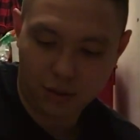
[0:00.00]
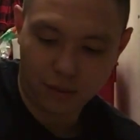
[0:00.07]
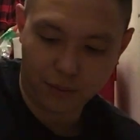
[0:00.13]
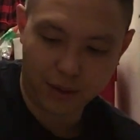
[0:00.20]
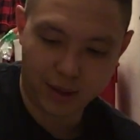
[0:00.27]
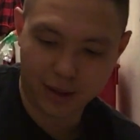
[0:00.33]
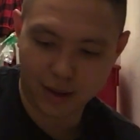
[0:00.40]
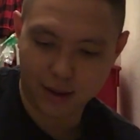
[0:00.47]

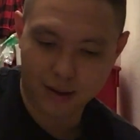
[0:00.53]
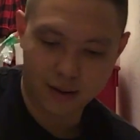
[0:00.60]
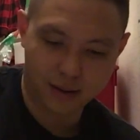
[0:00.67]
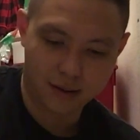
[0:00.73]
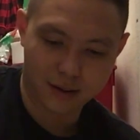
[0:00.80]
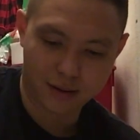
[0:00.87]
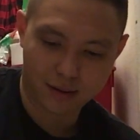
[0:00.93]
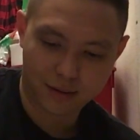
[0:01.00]
we
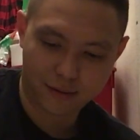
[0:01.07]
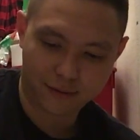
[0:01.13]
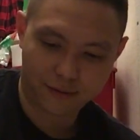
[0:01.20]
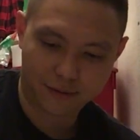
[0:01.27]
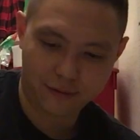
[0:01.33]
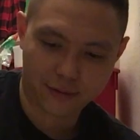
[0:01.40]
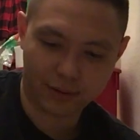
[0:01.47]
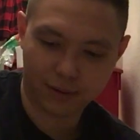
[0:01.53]
have
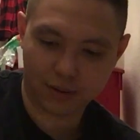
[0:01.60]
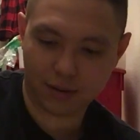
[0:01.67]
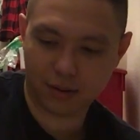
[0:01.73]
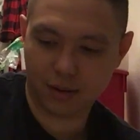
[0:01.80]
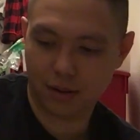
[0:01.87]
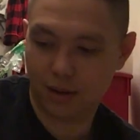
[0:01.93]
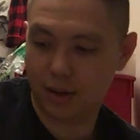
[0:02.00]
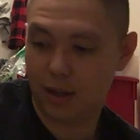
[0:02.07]

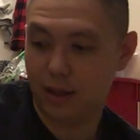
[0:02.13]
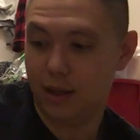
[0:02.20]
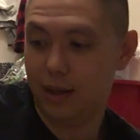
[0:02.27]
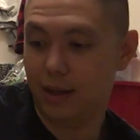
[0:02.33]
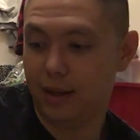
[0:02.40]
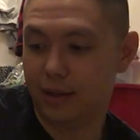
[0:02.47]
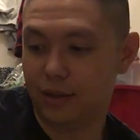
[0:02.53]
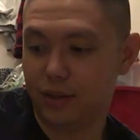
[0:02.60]

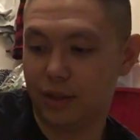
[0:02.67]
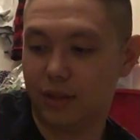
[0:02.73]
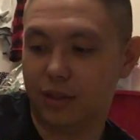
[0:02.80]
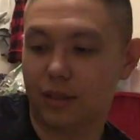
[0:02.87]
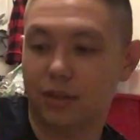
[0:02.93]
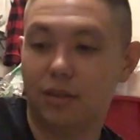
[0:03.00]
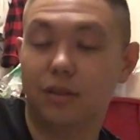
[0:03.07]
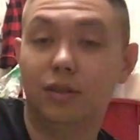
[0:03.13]

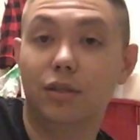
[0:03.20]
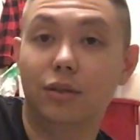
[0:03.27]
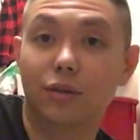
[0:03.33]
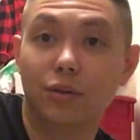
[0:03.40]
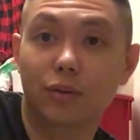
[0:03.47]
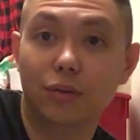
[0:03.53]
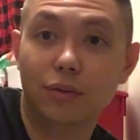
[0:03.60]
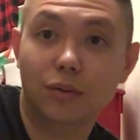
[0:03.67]
Injustice
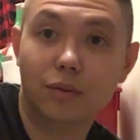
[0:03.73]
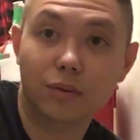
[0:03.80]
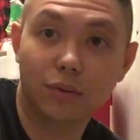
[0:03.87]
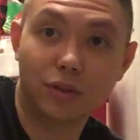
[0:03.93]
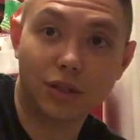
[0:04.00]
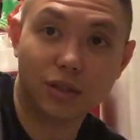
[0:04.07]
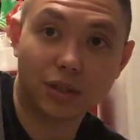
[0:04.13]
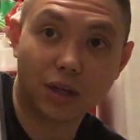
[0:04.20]
2,
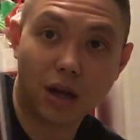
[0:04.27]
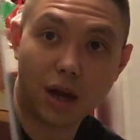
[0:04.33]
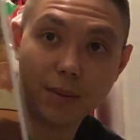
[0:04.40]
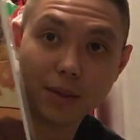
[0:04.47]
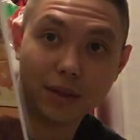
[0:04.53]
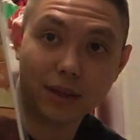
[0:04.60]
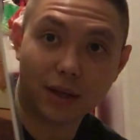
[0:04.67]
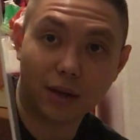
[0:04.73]
which is a
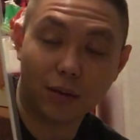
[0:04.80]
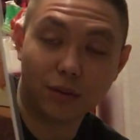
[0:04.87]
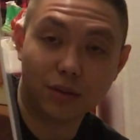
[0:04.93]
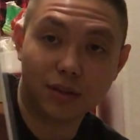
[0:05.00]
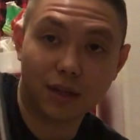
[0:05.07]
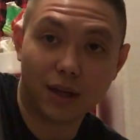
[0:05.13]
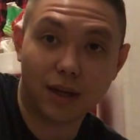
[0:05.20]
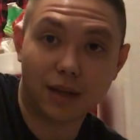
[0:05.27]
comic that
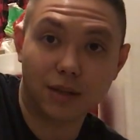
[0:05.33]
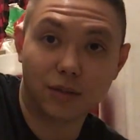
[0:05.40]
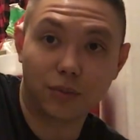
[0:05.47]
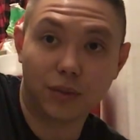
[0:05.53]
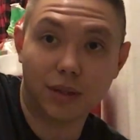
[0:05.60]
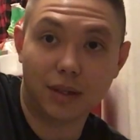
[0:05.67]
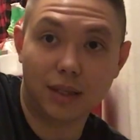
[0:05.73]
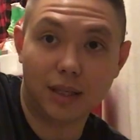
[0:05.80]
coincides
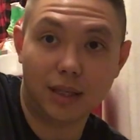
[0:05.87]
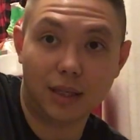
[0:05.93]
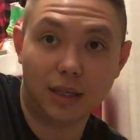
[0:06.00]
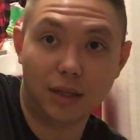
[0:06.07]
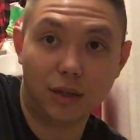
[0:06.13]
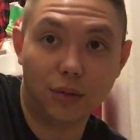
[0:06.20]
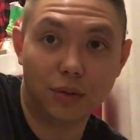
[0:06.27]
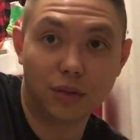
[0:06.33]
with the new